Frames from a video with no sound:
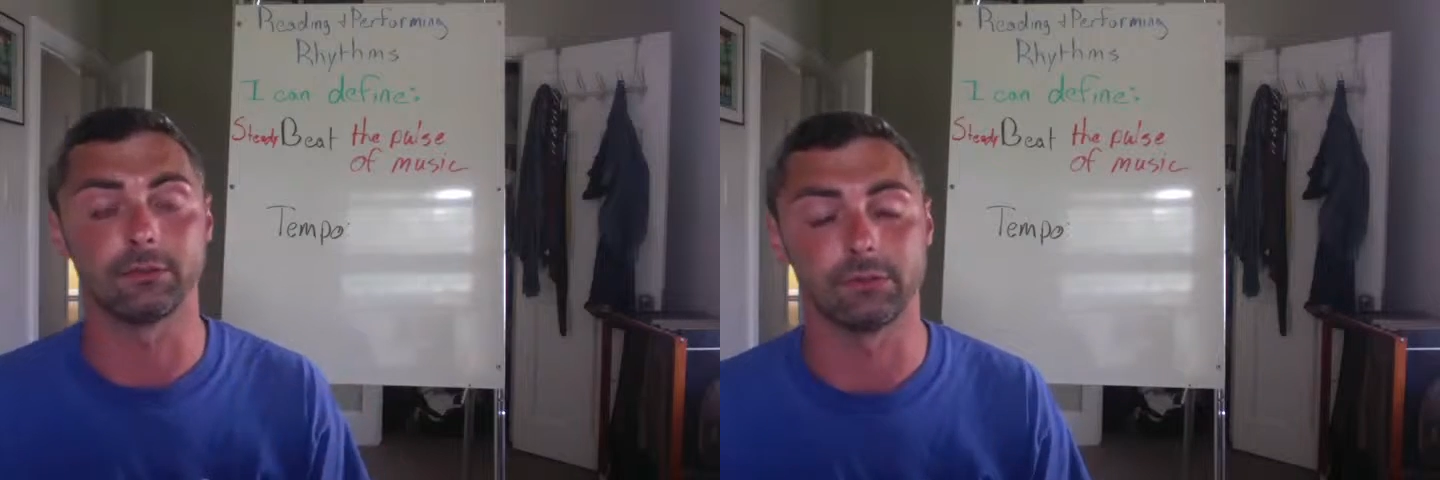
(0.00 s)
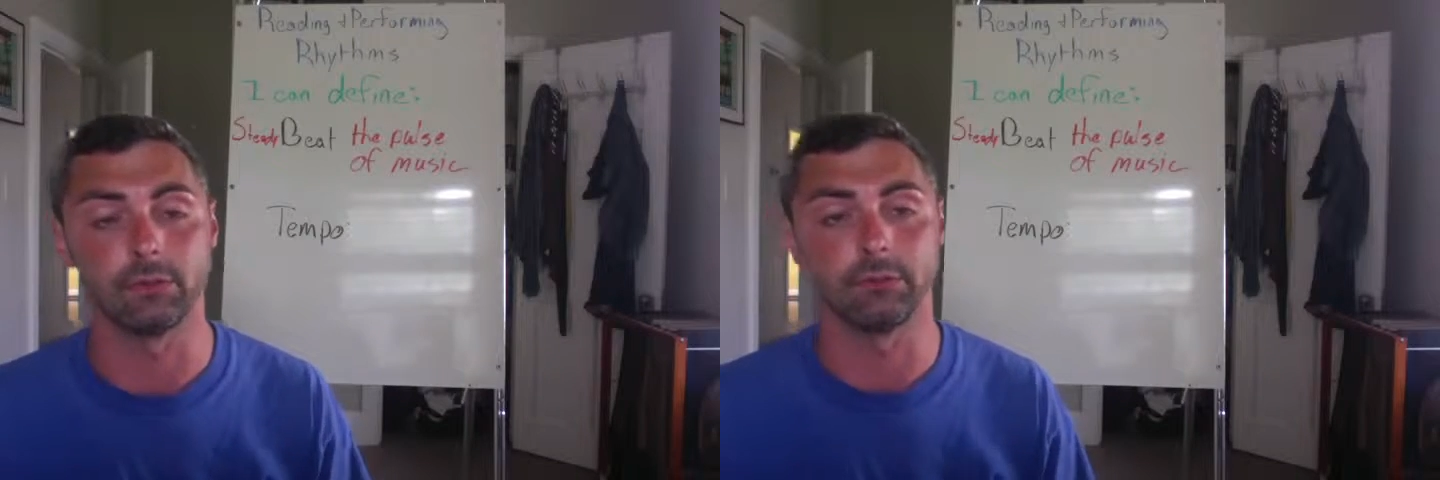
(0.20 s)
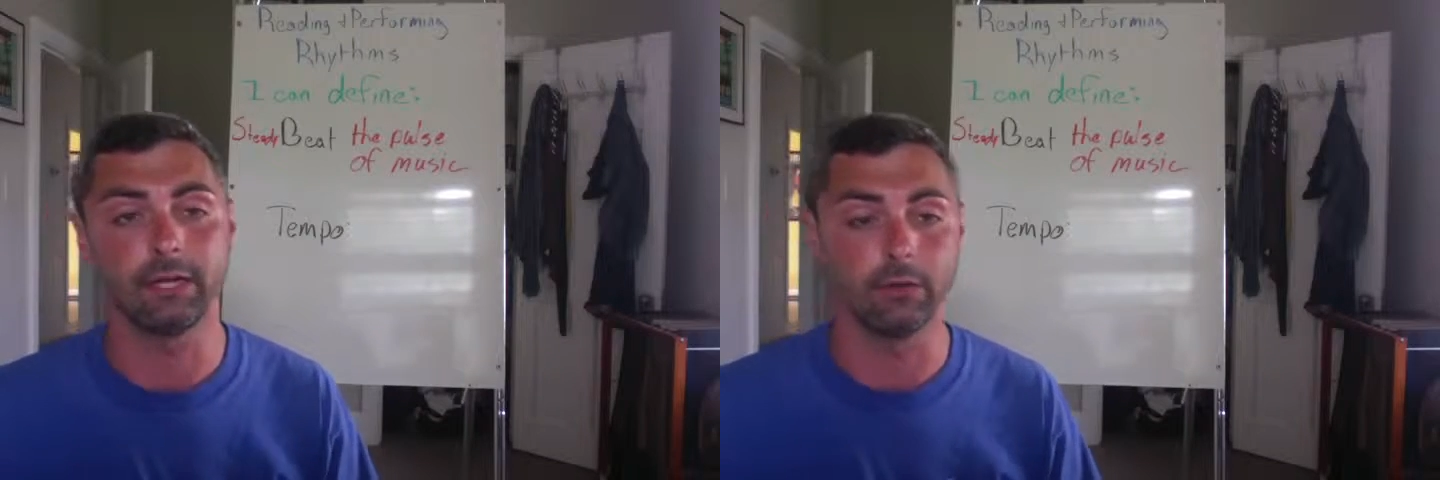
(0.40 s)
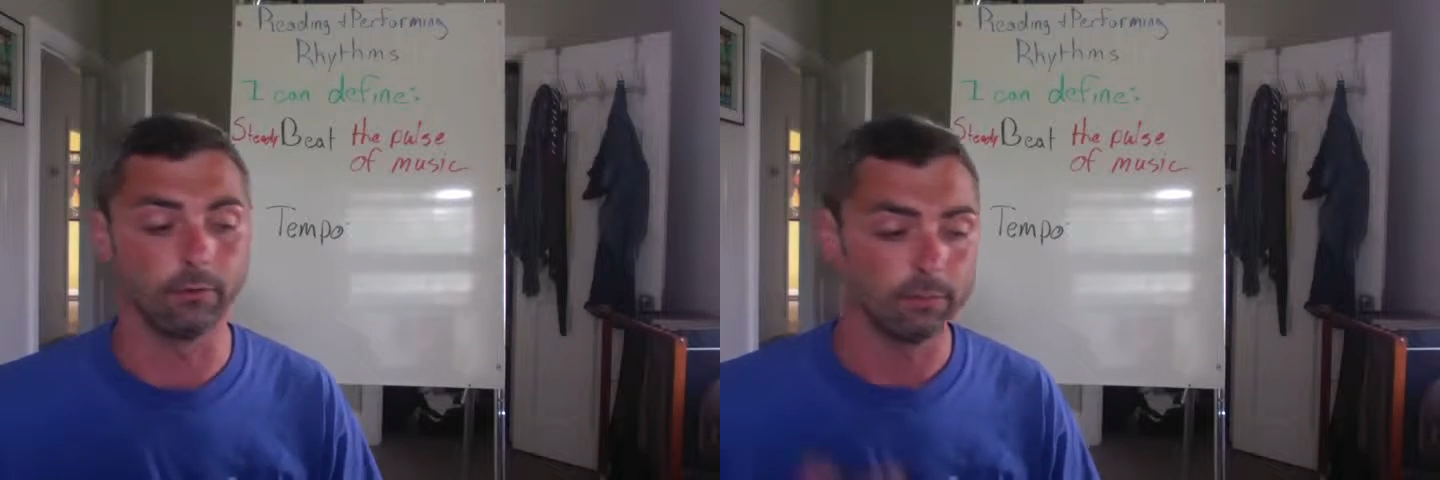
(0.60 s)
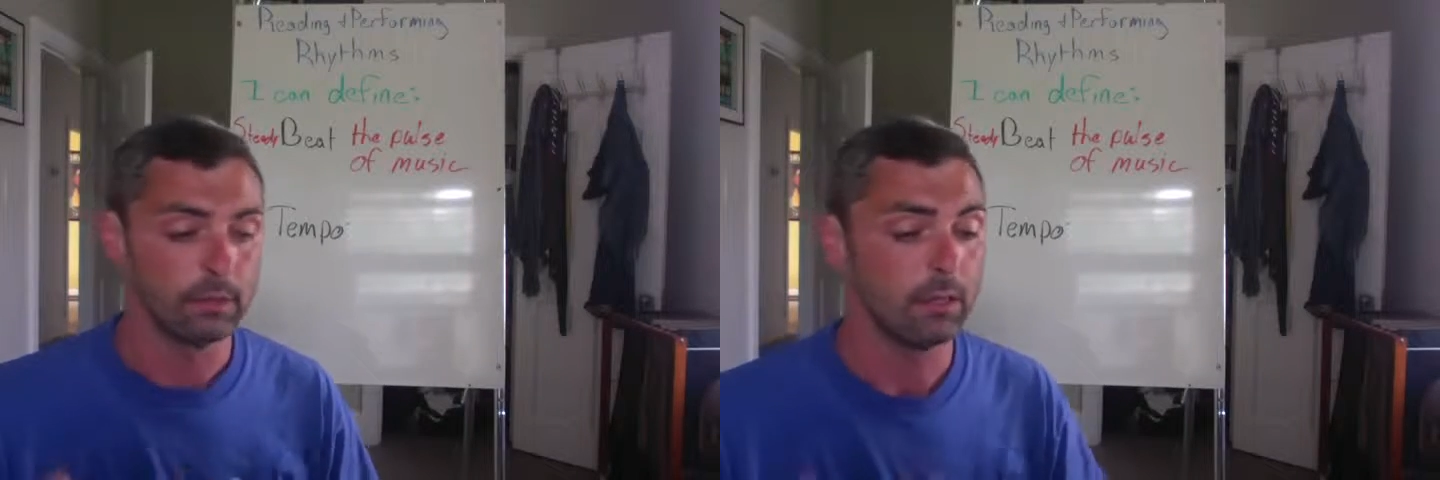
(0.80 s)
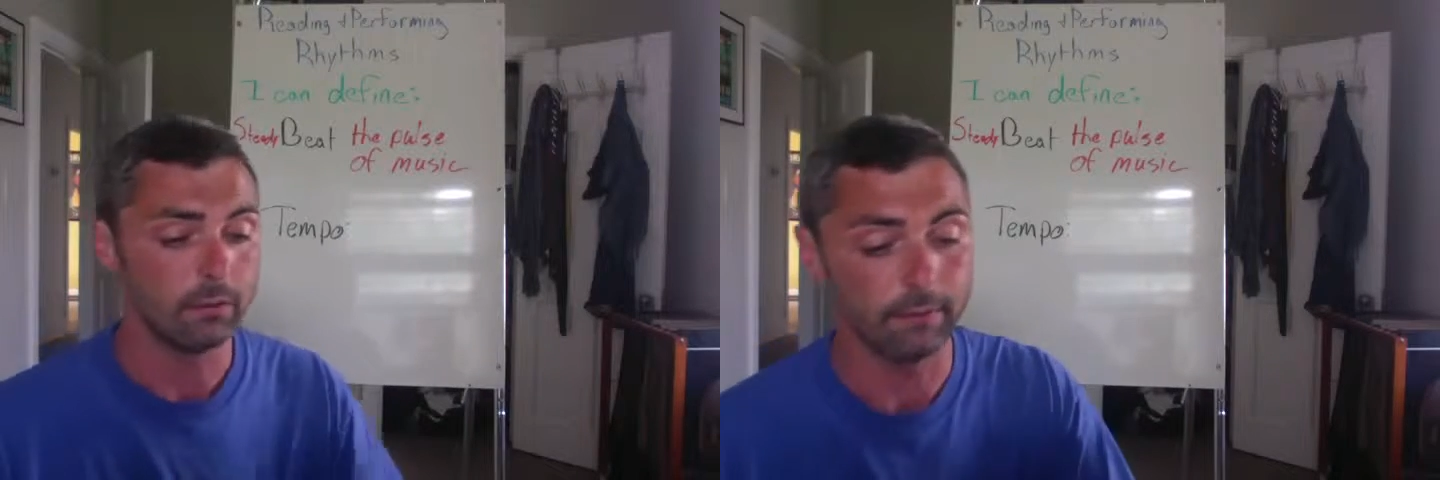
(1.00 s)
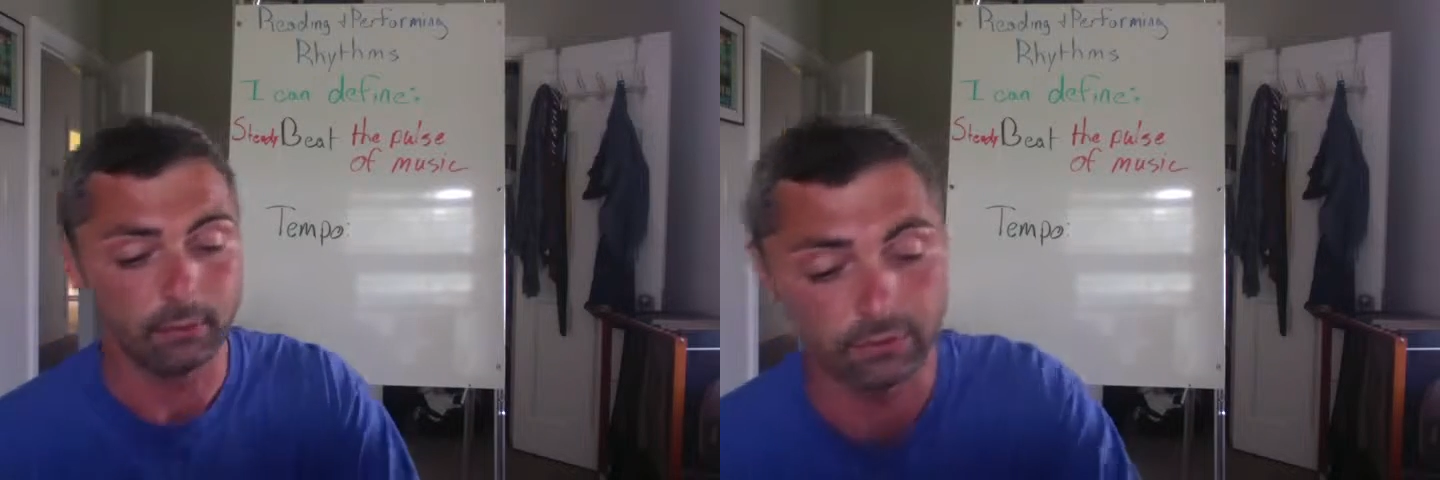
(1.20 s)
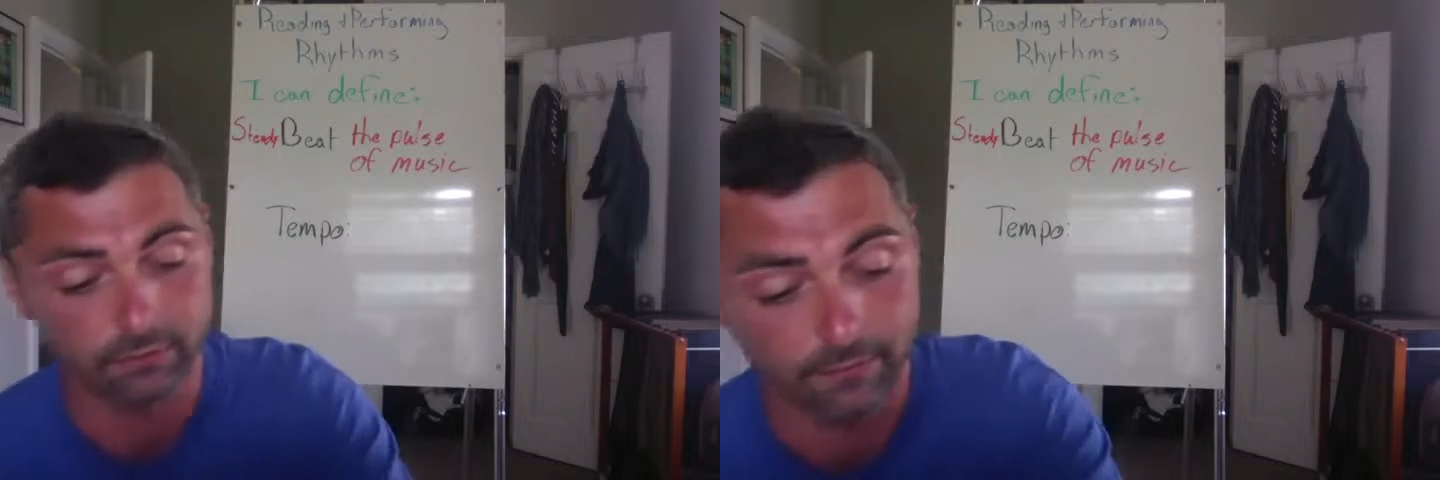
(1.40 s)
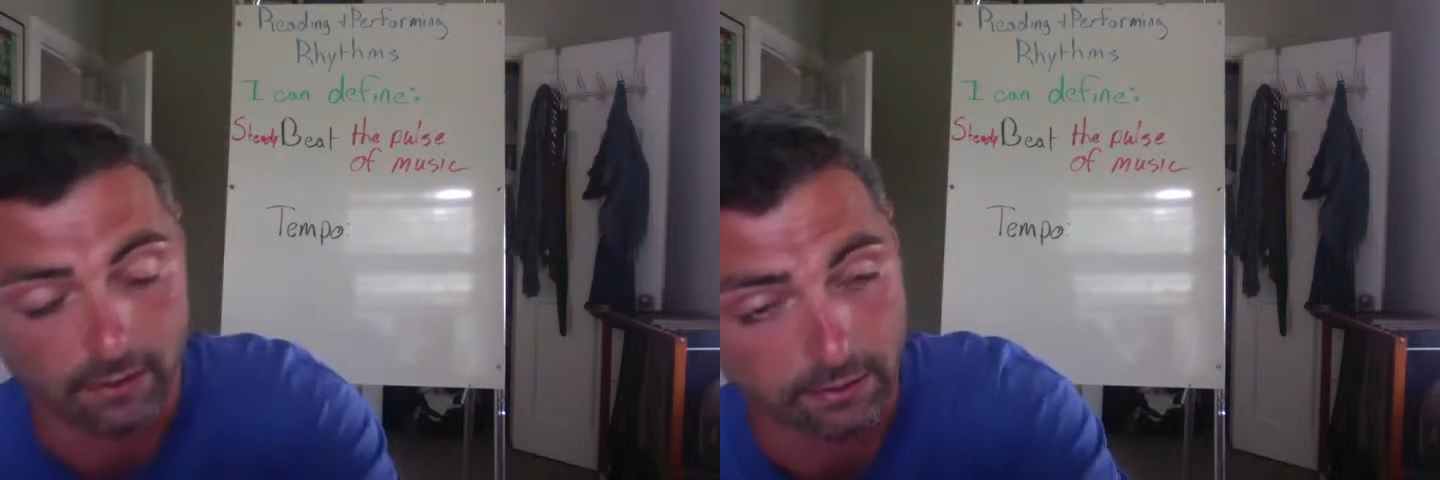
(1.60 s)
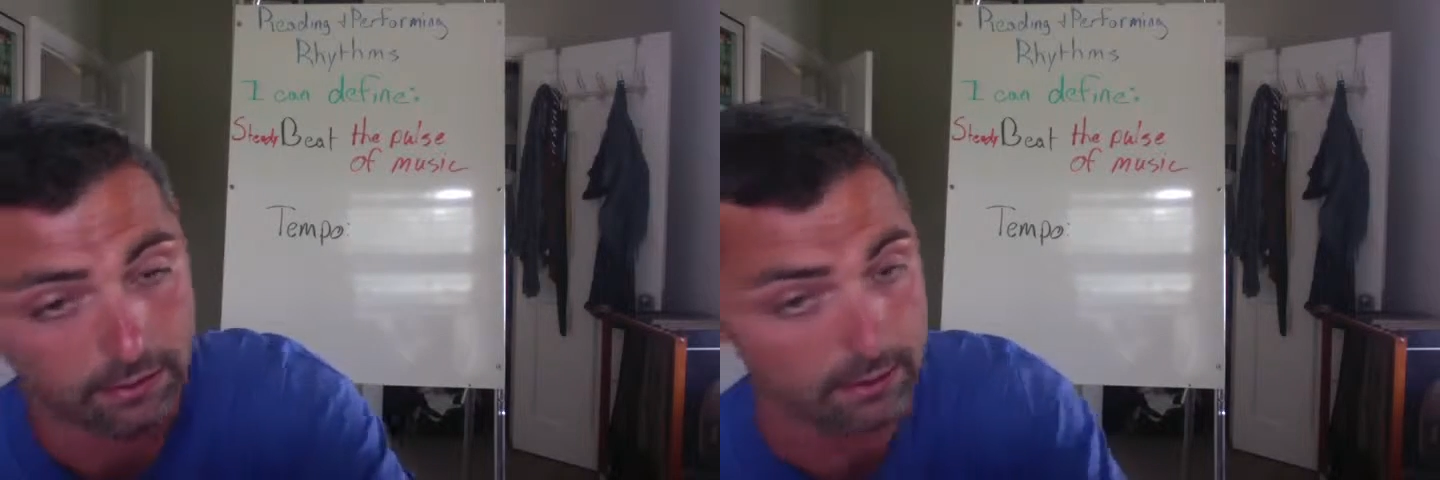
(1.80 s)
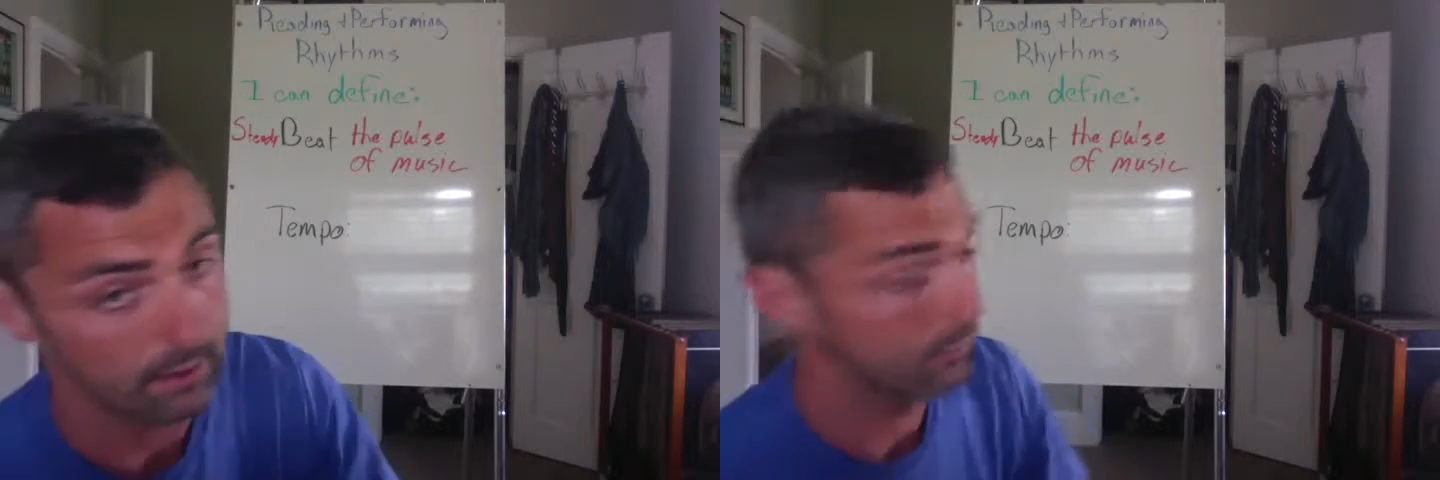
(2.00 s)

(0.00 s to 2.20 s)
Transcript: or slow to go. If I was defining it, I